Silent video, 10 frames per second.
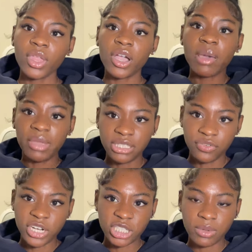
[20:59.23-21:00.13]
coming to
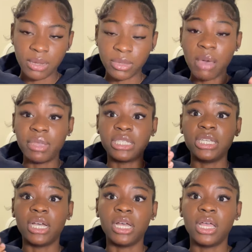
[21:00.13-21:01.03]
fresh um, coming
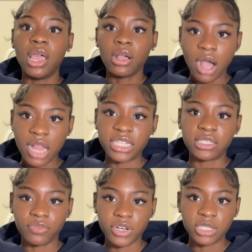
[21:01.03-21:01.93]
to college
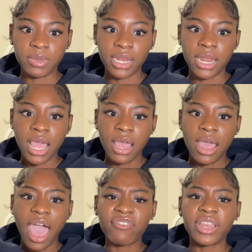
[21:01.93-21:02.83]
as a freshman
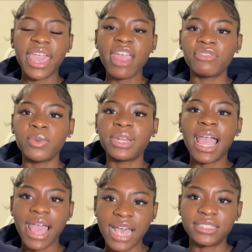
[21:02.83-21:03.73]
i feel like everyone
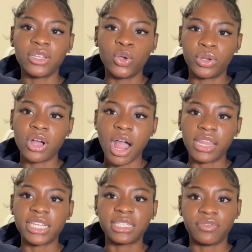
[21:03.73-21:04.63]
has to go to
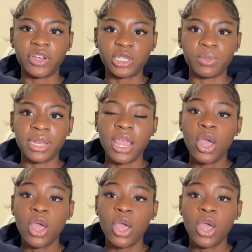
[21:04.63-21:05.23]
college as a freshman